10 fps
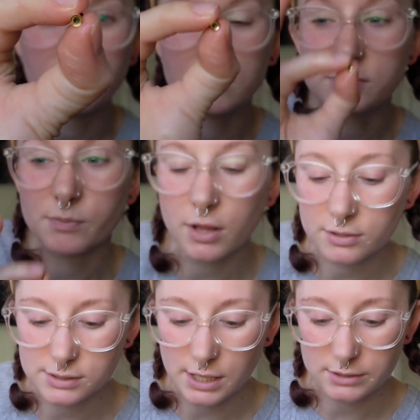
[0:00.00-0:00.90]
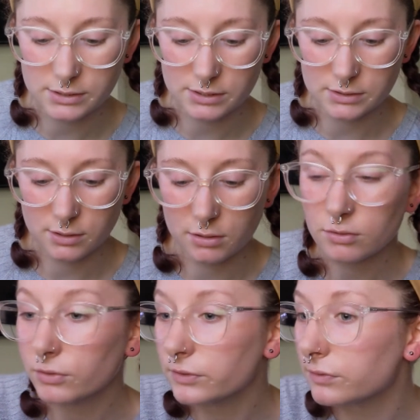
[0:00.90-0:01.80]
The smaller sizes, it's a
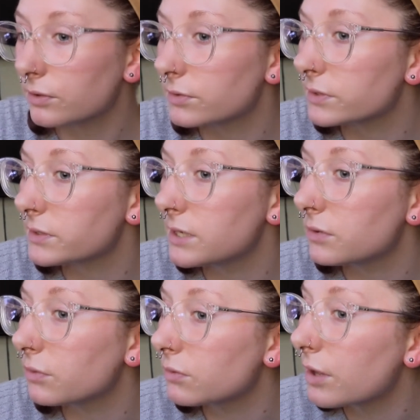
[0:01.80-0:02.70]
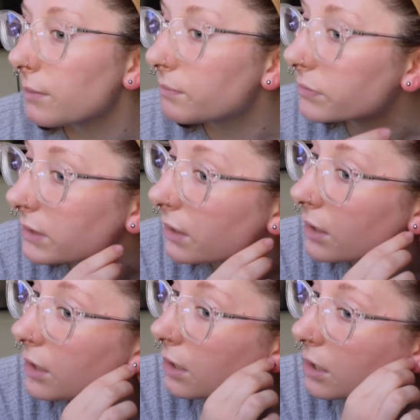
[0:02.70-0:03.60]
little difficult to see through them,
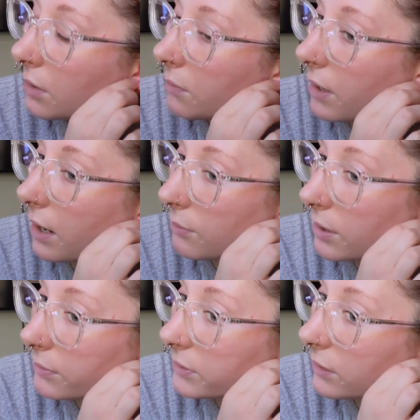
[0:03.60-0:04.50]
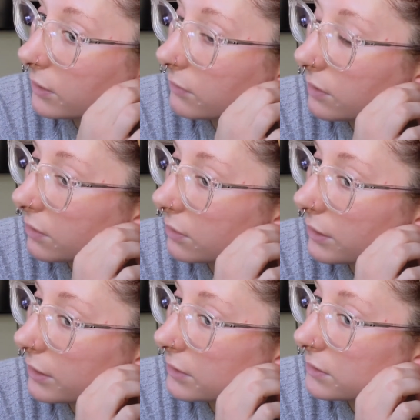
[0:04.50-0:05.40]
but I'm probably not even gonna
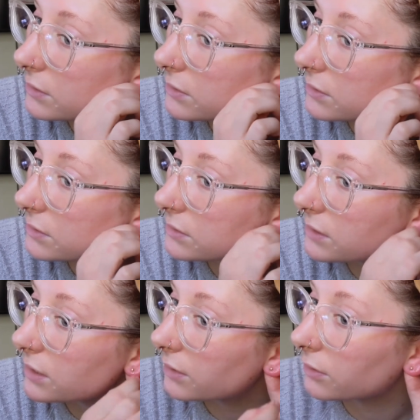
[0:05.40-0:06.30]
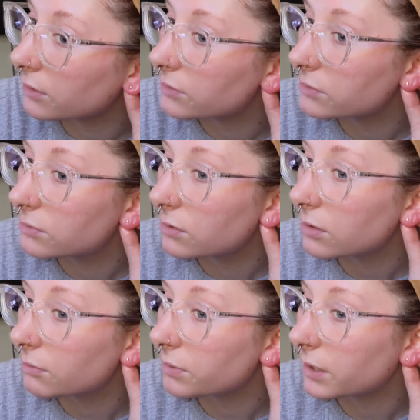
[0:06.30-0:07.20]
let it sit in there too
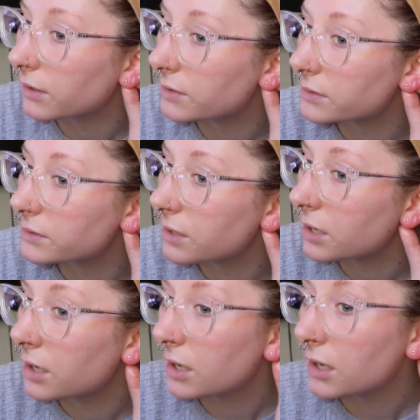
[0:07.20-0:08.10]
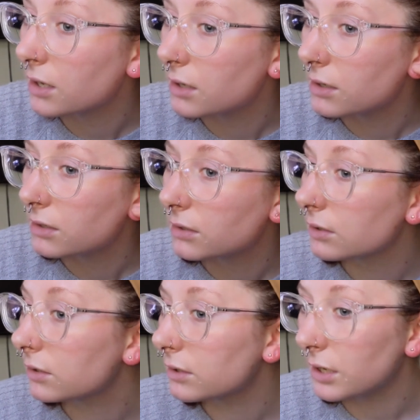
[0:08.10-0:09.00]
long because
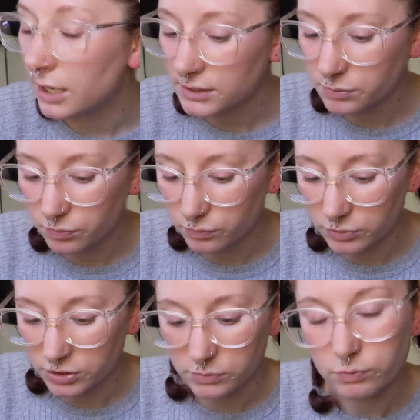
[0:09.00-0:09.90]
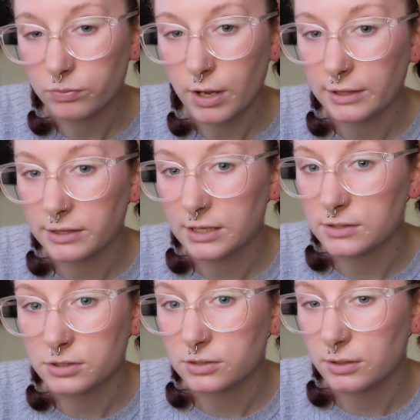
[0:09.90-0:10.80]
it's just, I think
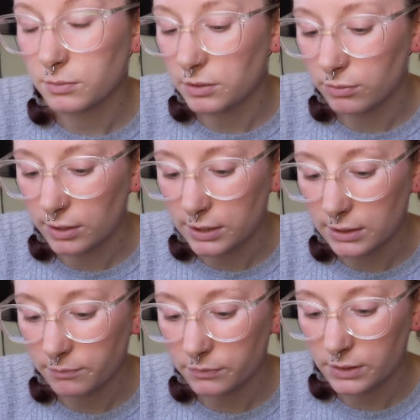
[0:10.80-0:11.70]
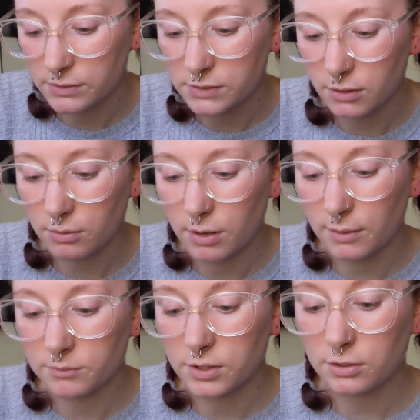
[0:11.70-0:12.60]
it's just gonna be ready. So
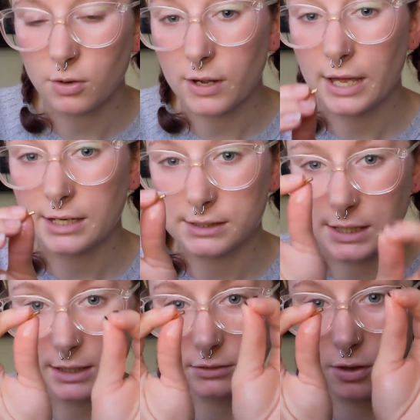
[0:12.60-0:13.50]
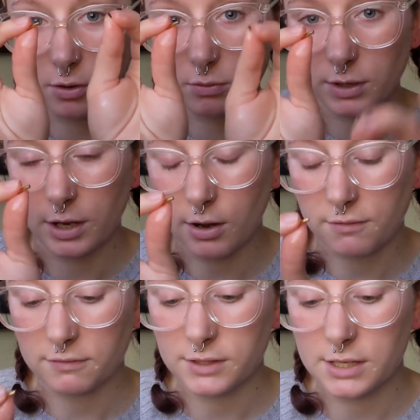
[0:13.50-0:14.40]
I'm gonna go ahead and take the O-ring
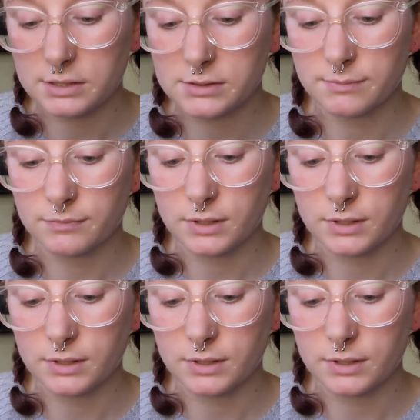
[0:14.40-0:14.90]
off of this,